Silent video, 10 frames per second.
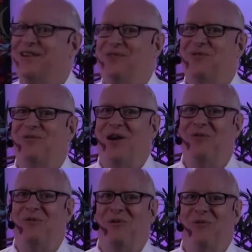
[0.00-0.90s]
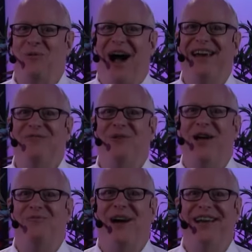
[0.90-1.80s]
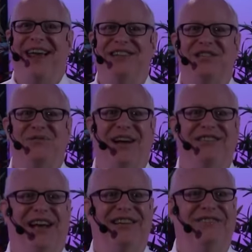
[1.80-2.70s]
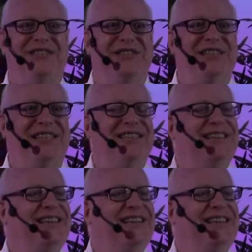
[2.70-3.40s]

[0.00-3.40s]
What, why, why, why can't you watch I Love Lucy?